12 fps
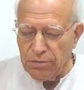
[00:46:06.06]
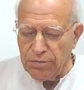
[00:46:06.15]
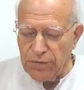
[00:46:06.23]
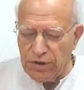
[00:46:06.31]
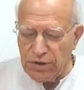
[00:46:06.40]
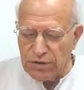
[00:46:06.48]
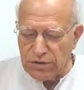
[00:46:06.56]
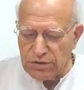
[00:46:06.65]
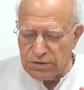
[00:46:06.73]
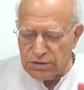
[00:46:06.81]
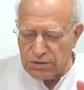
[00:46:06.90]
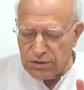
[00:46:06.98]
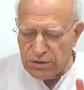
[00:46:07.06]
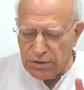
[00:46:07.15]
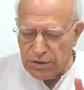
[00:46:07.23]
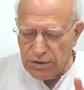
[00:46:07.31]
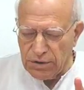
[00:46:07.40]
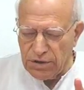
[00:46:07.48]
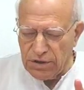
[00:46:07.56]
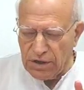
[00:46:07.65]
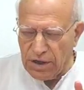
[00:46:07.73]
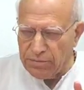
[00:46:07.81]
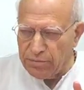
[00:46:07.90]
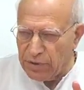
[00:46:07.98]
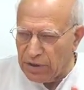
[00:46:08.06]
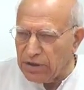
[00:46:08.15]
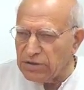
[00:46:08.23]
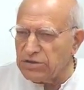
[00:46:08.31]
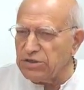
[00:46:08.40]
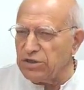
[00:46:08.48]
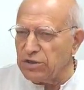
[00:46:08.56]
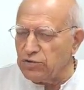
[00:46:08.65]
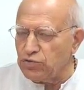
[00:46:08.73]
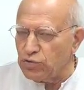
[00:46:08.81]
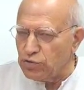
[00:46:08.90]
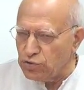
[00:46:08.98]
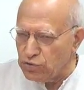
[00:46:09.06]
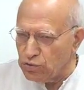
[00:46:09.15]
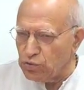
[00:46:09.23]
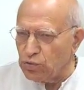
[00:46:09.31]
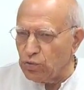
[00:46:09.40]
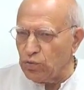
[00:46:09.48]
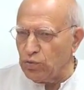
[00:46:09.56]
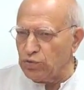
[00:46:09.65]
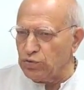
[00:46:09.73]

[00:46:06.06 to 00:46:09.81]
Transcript: means the ability to do,